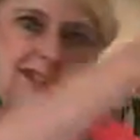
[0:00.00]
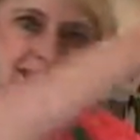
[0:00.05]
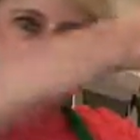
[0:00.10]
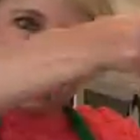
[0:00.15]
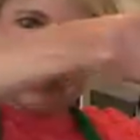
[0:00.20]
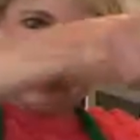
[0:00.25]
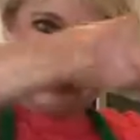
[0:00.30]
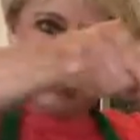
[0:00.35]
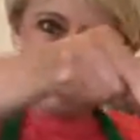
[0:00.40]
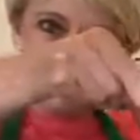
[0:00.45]

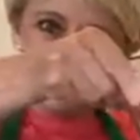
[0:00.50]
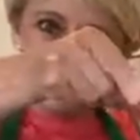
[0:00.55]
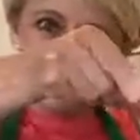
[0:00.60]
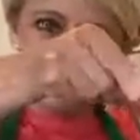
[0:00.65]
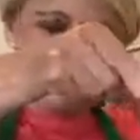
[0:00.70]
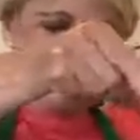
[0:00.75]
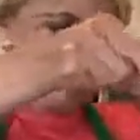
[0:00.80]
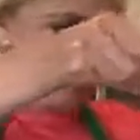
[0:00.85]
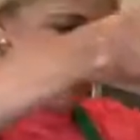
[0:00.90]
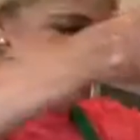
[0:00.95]
It's a
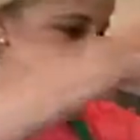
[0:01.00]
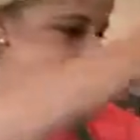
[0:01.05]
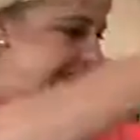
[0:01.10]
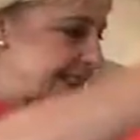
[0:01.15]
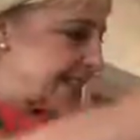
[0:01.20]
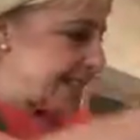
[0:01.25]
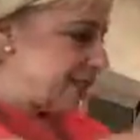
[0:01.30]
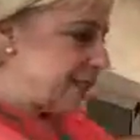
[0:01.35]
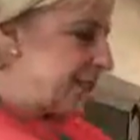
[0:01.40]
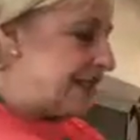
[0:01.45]
beautiful one because
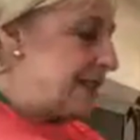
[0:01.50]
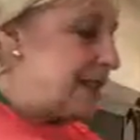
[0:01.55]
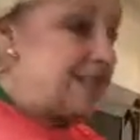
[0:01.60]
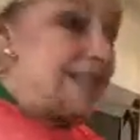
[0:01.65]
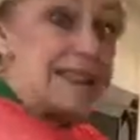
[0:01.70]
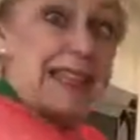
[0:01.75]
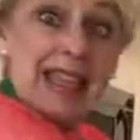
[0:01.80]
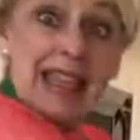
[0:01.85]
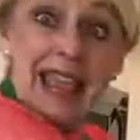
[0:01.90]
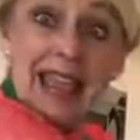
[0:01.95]
it's going to be
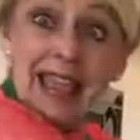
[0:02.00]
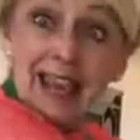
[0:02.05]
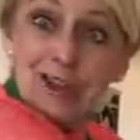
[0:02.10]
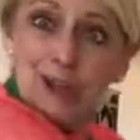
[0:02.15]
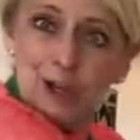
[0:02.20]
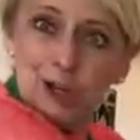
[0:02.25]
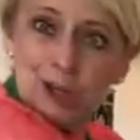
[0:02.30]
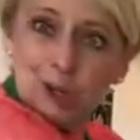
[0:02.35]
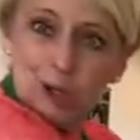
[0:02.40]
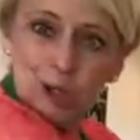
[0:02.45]

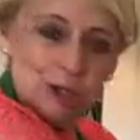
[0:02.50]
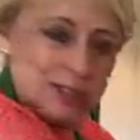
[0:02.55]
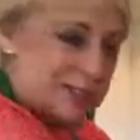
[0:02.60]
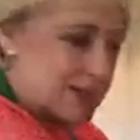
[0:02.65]
layered.